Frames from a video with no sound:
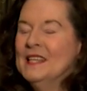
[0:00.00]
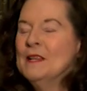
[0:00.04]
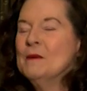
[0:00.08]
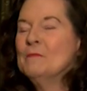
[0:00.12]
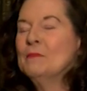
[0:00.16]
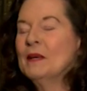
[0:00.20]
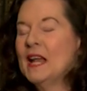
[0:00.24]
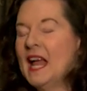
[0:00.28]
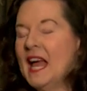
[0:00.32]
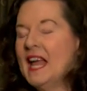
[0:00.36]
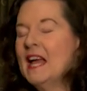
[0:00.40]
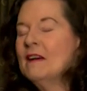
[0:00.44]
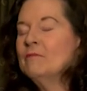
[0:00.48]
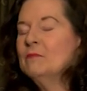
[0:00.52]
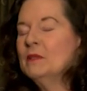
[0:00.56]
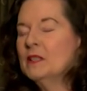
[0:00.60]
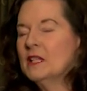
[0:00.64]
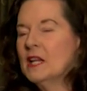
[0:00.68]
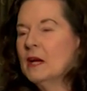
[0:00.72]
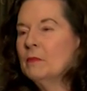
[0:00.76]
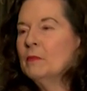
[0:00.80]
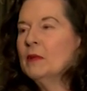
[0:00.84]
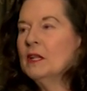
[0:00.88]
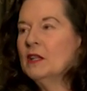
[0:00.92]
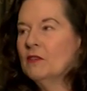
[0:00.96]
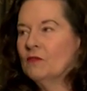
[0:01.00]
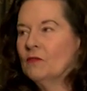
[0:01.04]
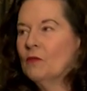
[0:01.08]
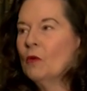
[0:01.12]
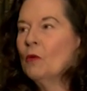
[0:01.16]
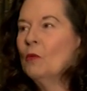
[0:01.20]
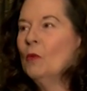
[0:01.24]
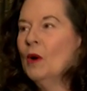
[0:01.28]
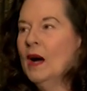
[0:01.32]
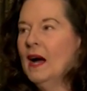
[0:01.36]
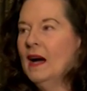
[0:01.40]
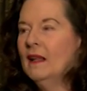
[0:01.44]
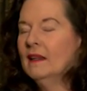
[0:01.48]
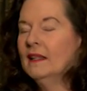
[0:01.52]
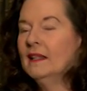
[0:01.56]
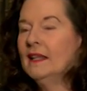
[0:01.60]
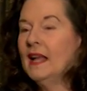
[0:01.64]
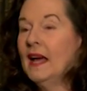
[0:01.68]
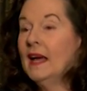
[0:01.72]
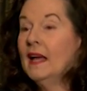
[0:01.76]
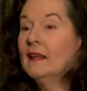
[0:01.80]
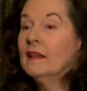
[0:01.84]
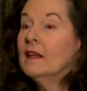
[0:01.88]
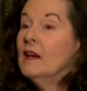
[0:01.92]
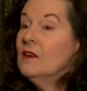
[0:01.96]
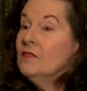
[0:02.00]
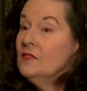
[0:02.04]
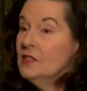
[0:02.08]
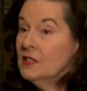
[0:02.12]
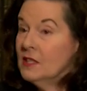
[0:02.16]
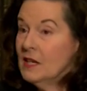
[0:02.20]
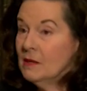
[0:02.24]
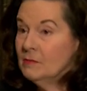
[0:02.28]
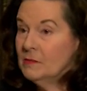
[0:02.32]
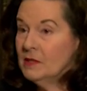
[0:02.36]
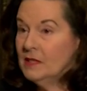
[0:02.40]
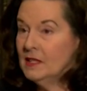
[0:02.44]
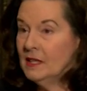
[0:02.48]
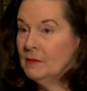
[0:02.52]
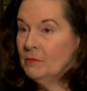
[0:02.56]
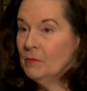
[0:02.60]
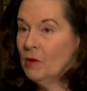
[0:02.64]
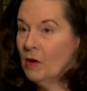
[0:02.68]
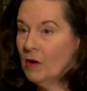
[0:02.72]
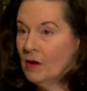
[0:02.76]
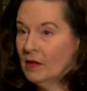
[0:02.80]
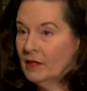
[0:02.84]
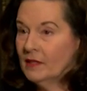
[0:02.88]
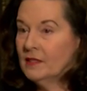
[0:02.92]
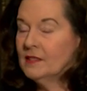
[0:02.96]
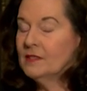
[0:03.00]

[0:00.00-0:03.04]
But I have been coming here for a while, and I love to come to Denmark.